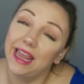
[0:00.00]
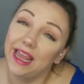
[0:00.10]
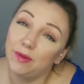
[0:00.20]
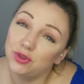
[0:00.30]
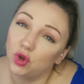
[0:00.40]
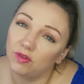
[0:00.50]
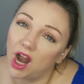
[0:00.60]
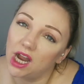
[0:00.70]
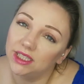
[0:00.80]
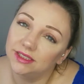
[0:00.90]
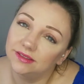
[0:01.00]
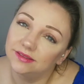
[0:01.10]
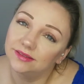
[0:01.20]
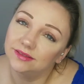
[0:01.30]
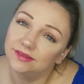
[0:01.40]
It was alright.
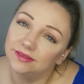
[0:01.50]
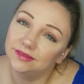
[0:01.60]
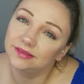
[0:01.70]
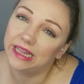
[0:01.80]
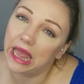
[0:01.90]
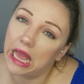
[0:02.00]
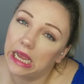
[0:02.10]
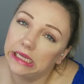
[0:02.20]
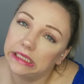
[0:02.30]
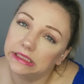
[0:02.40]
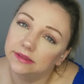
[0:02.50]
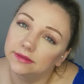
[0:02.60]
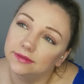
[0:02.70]
Like,